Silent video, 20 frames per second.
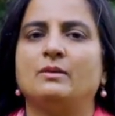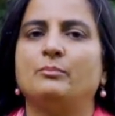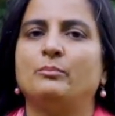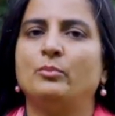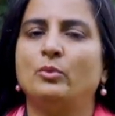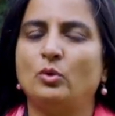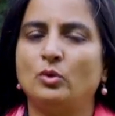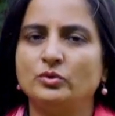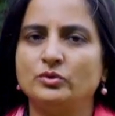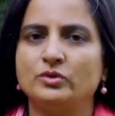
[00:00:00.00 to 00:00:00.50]

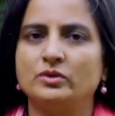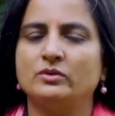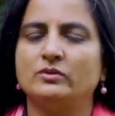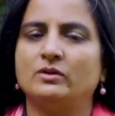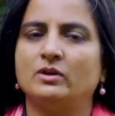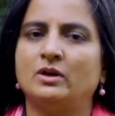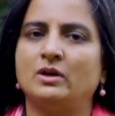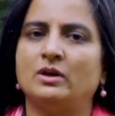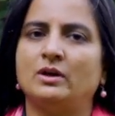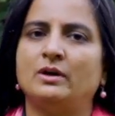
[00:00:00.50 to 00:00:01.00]
Both
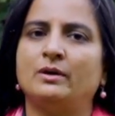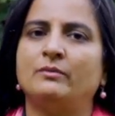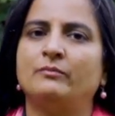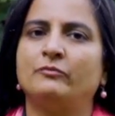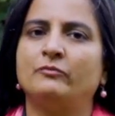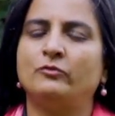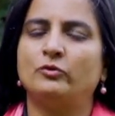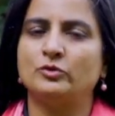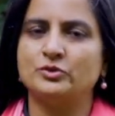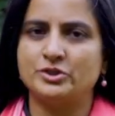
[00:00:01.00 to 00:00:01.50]

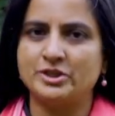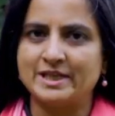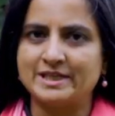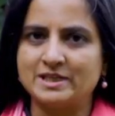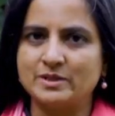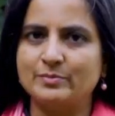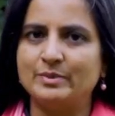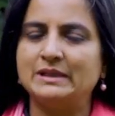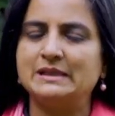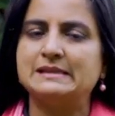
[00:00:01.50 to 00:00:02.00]
for
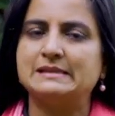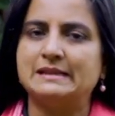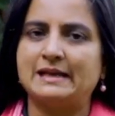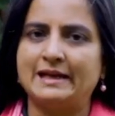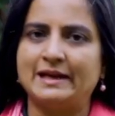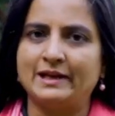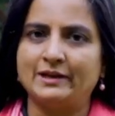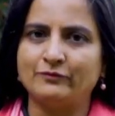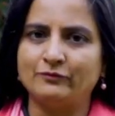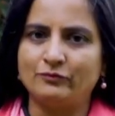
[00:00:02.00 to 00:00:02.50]
JG Bills
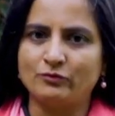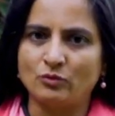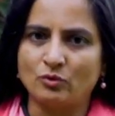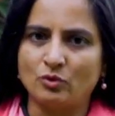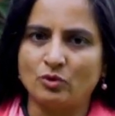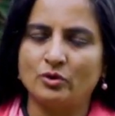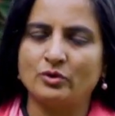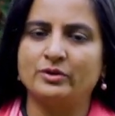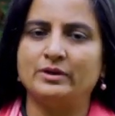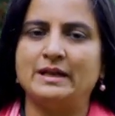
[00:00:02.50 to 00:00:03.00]
and
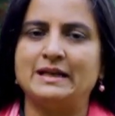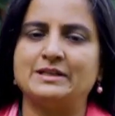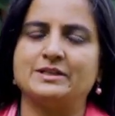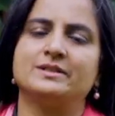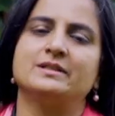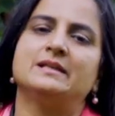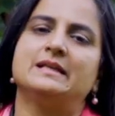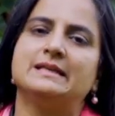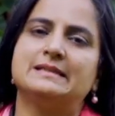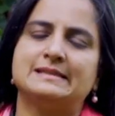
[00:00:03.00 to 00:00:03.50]
for
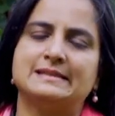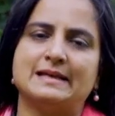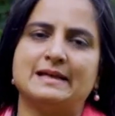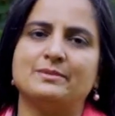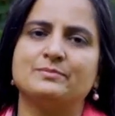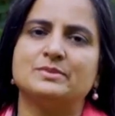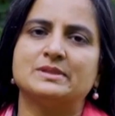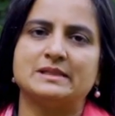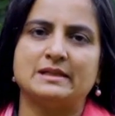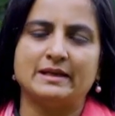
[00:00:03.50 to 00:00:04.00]
national
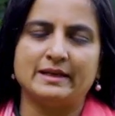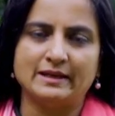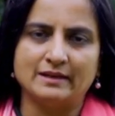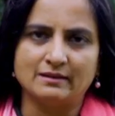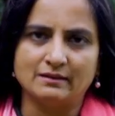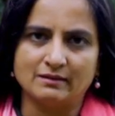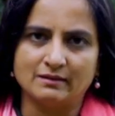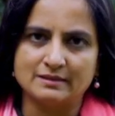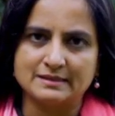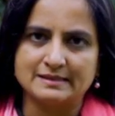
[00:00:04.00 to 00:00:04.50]
exams like
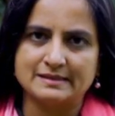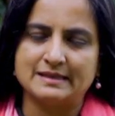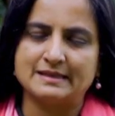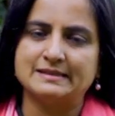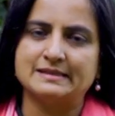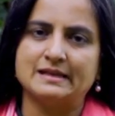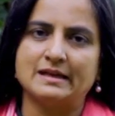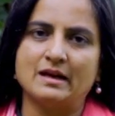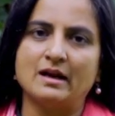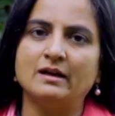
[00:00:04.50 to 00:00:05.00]

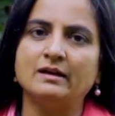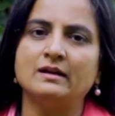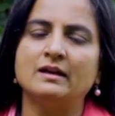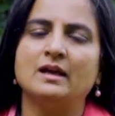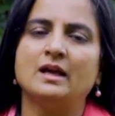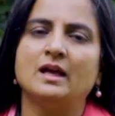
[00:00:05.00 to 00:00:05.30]
CSIR,